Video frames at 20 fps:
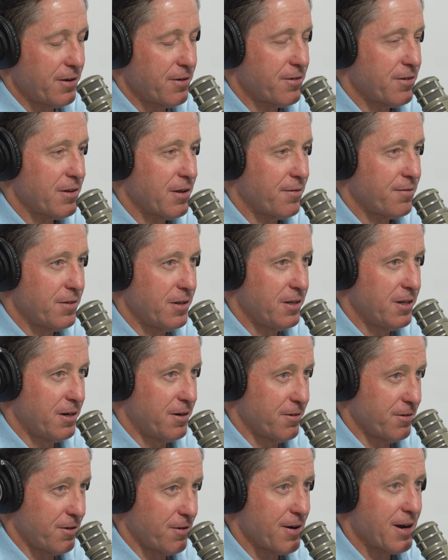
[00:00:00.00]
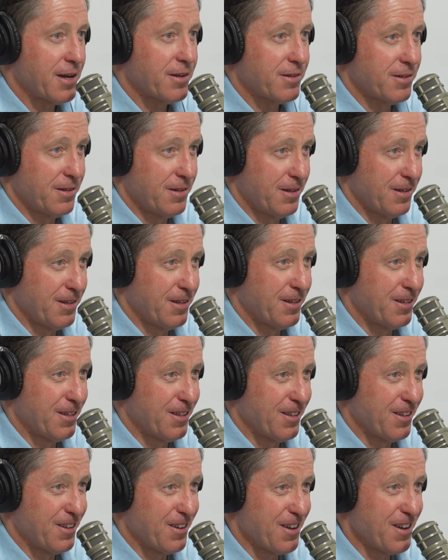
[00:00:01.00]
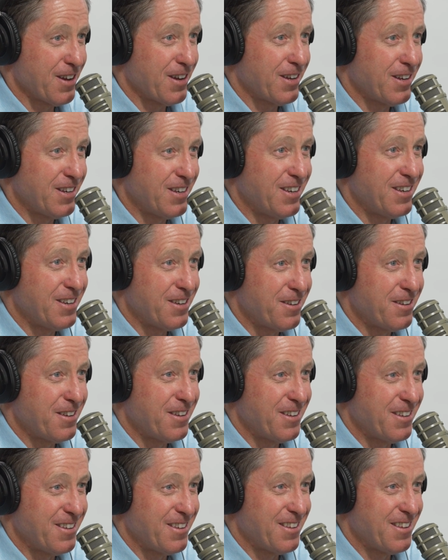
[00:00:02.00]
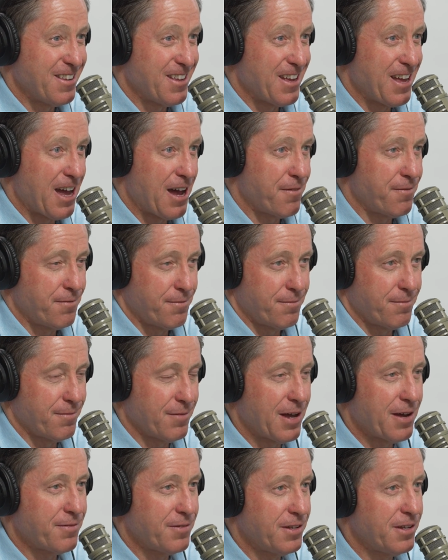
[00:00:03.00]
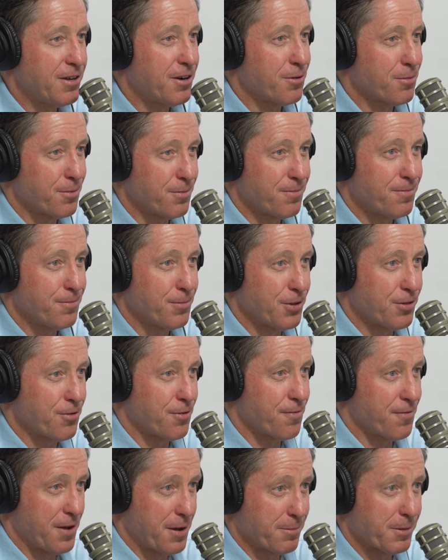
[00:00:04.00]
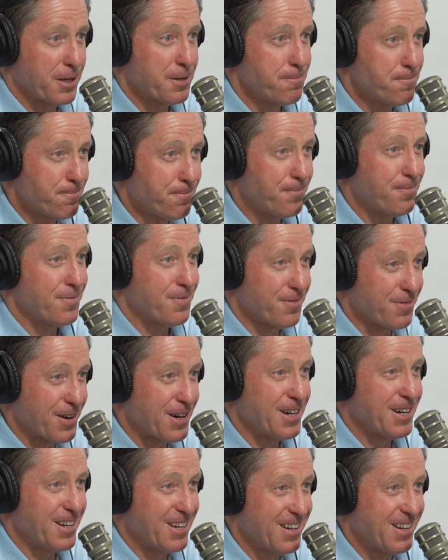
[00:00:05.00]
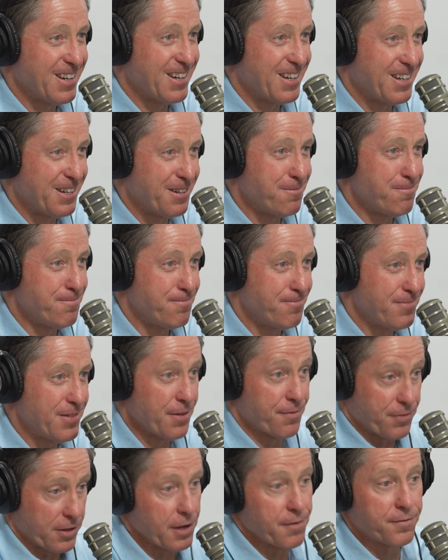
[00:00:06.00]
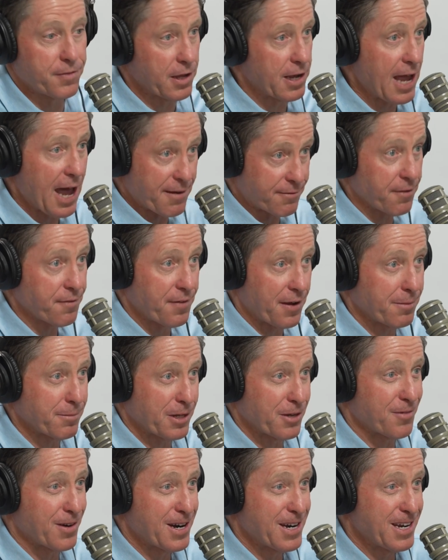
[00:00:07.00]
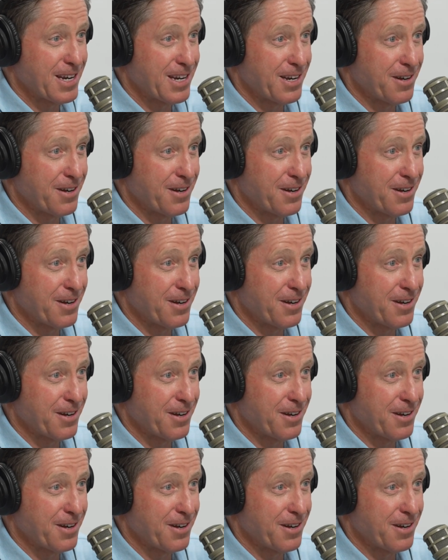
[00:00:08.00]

yourself to dinner at their house and have a dinner with their family, right? If they have a family, right?